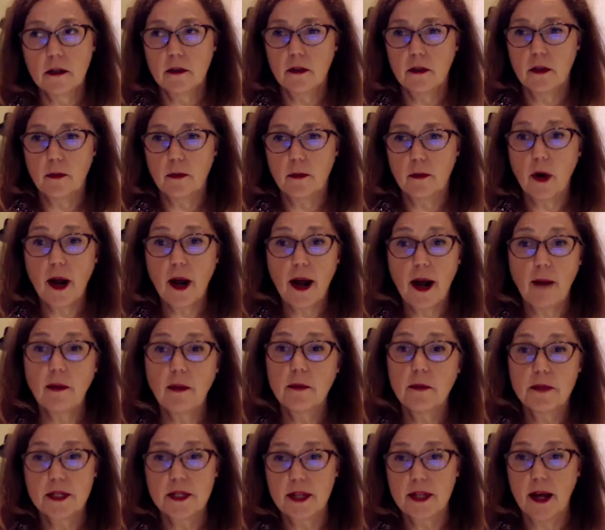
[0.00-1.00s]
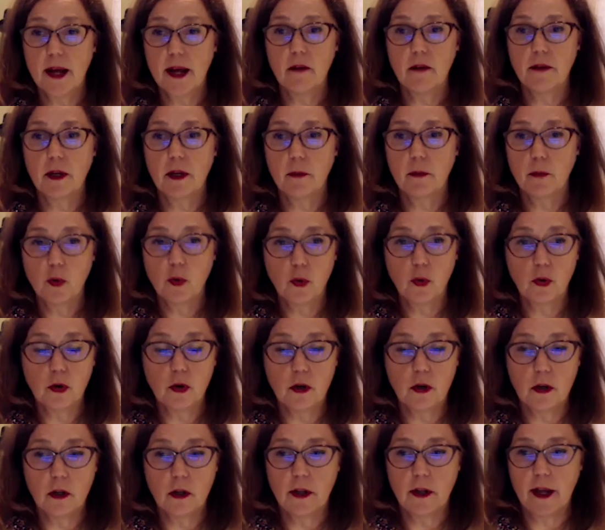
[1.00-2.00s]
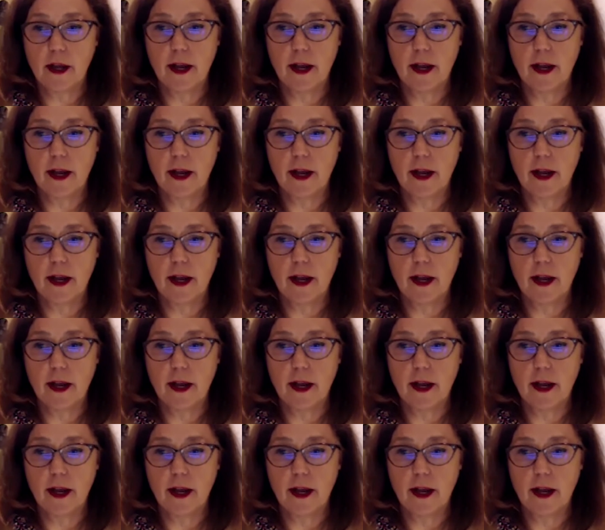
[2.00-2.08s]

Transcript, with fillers: the problem solving pool